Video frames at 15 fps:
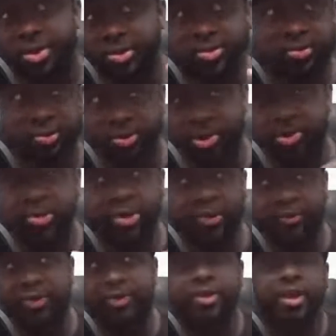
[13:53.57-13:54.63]
Two
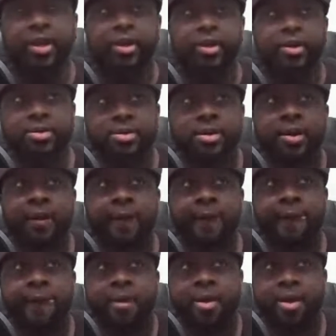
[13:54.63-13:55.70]
different things.
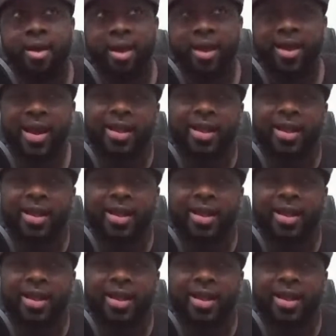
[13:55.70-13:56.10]
And